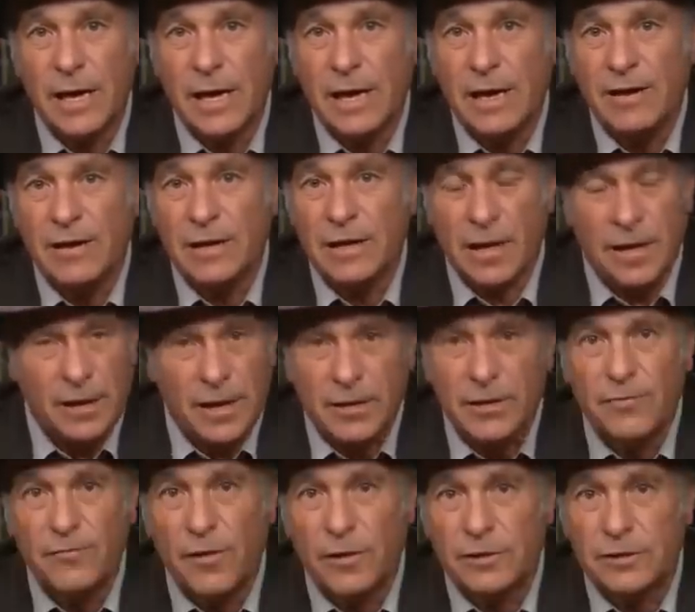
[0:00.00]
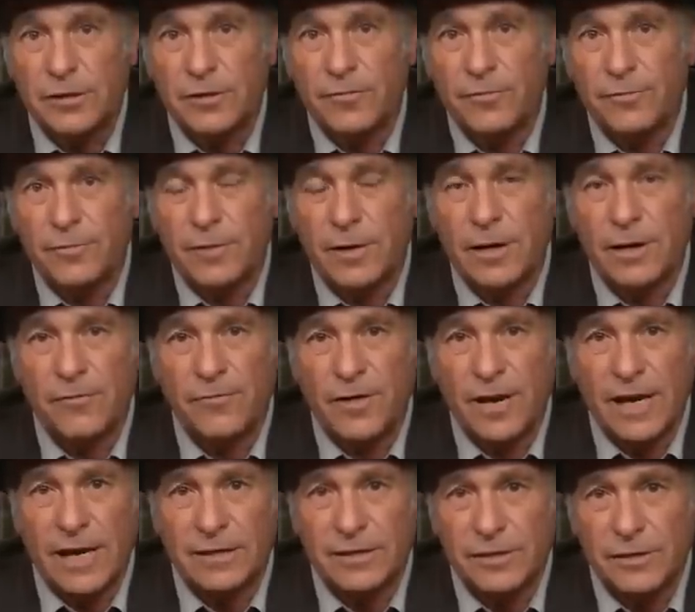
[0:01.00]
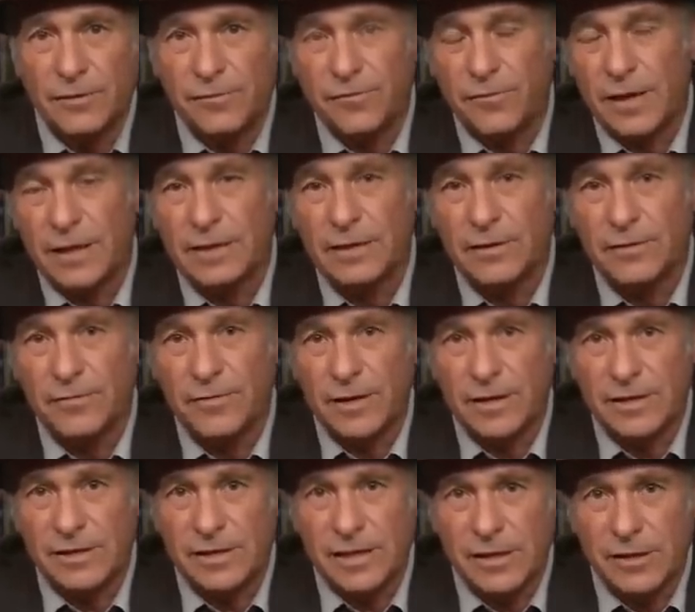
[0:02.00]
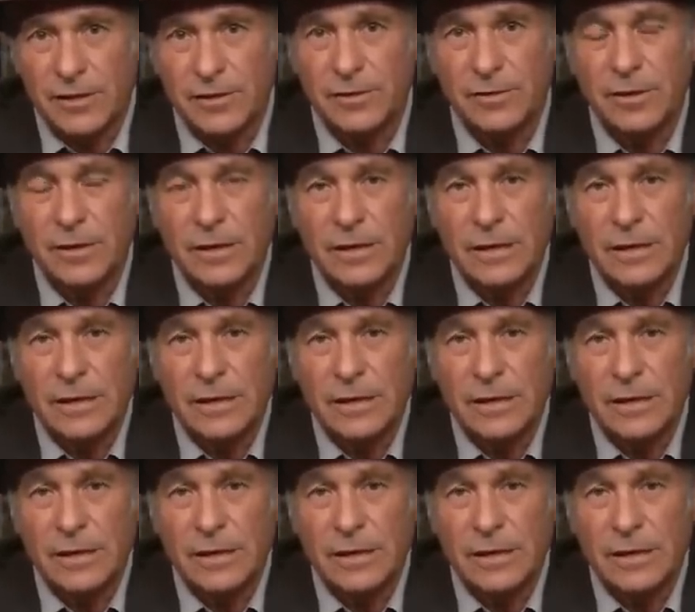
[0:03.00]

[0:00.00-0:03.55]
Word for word: a, another vulture uh, financier, friend of uh, Singer,